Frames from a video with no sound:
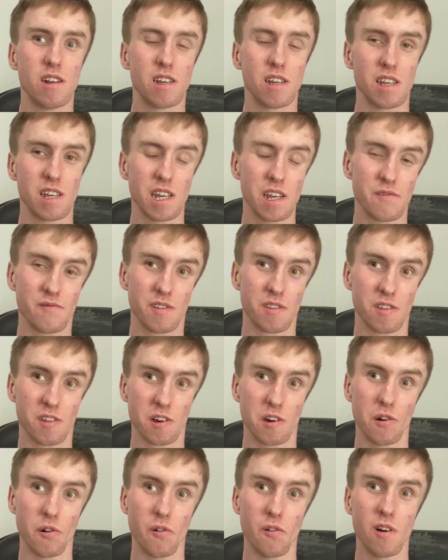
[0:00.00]
even
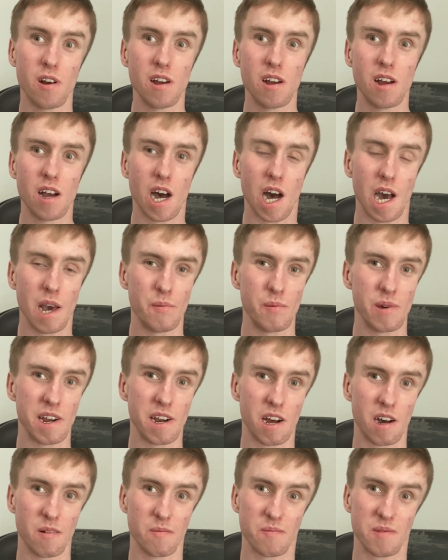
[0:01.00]
though I may
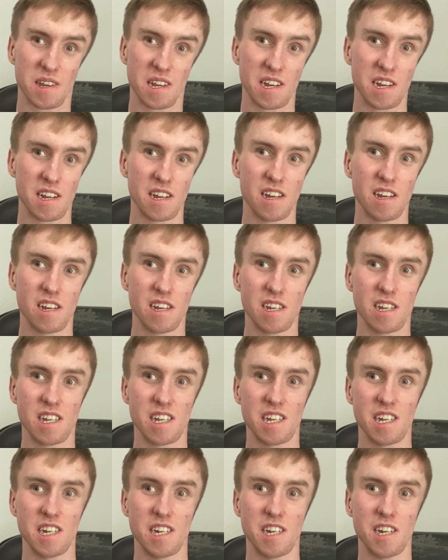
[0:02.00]
not be
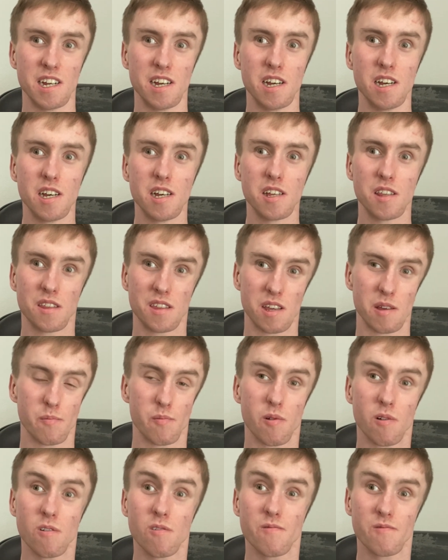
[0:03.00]
in the
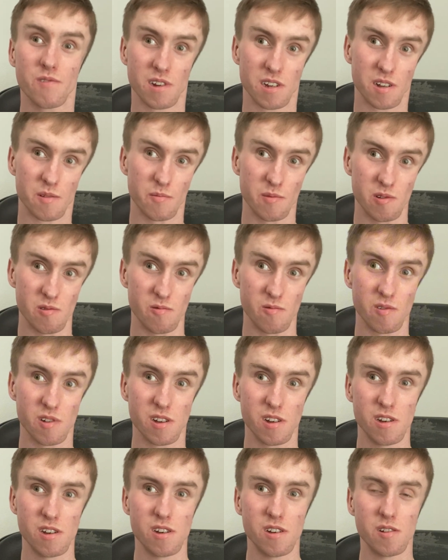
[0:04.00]
perfect mood
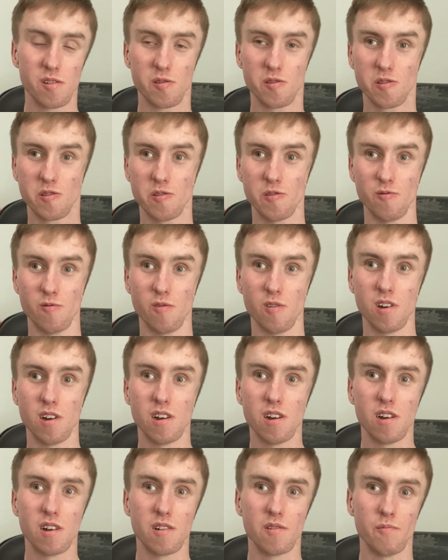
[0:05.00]
to
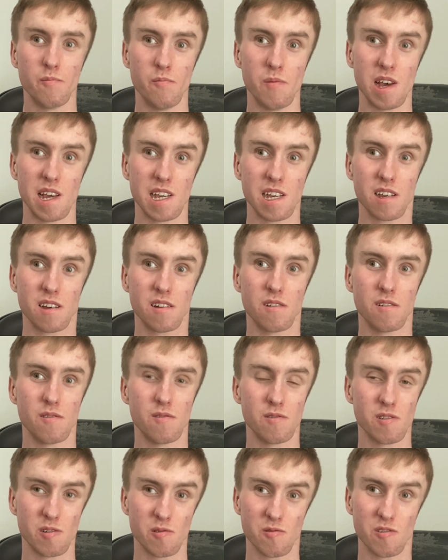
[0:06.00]
make
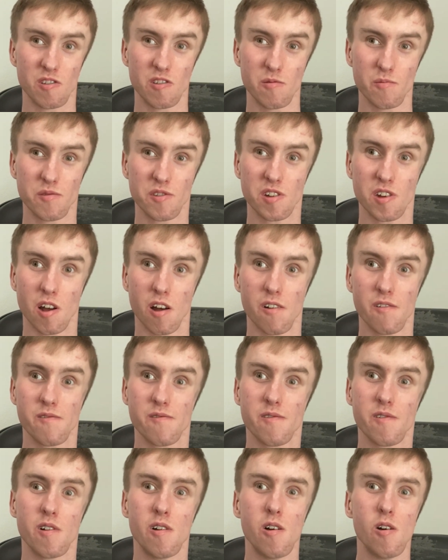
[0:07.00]
YouTube
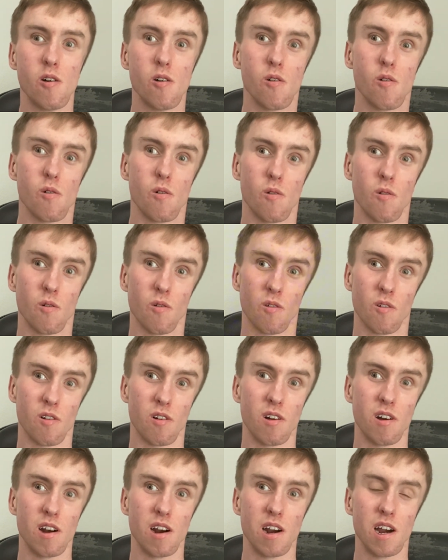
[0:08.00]
stuff, or